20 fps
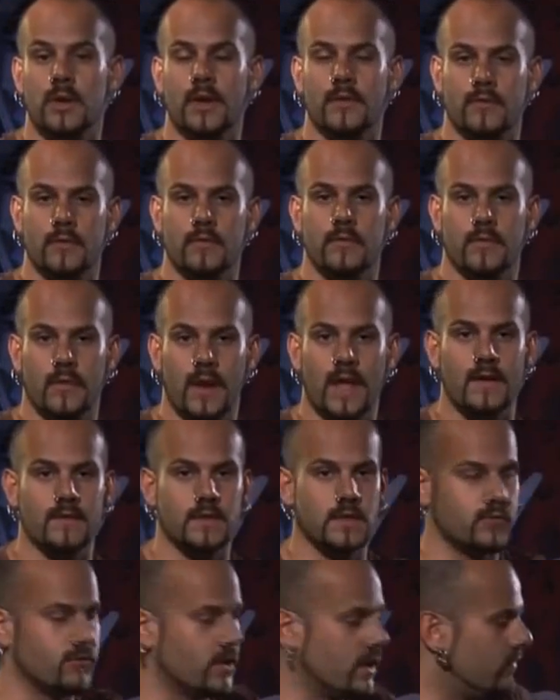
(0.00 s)
different
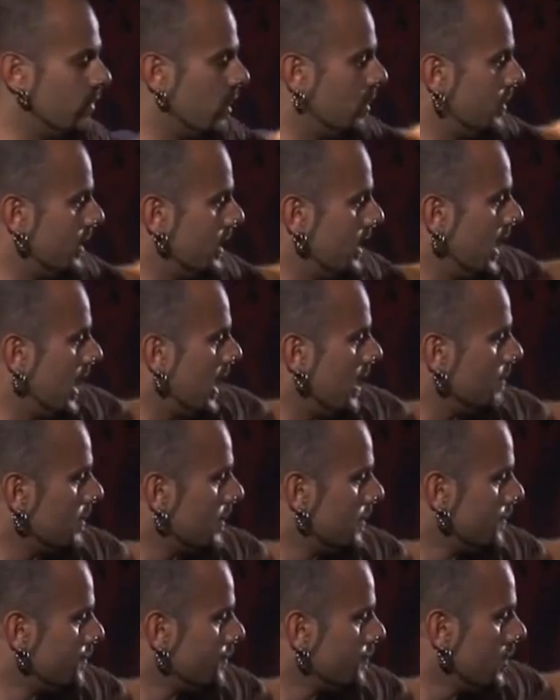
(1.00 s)
flavors of reverb in the amp.
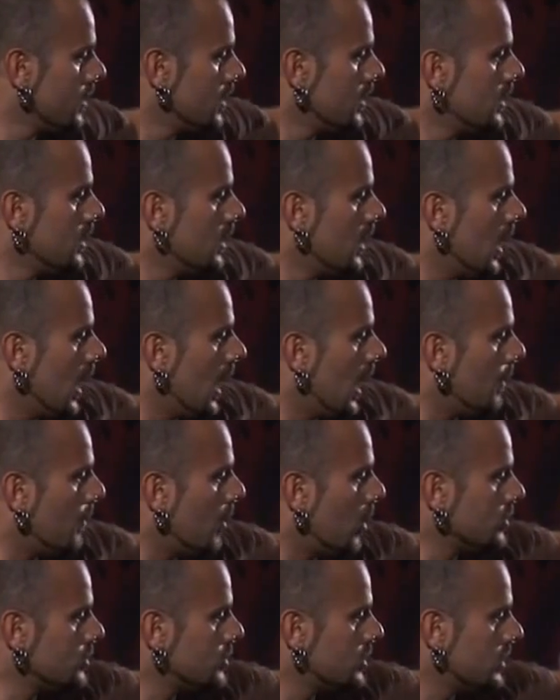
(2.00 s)

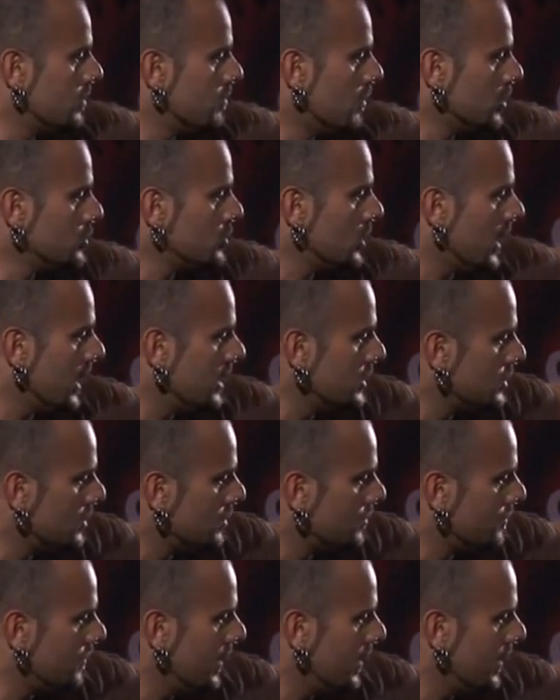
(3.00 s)
Onto the modulation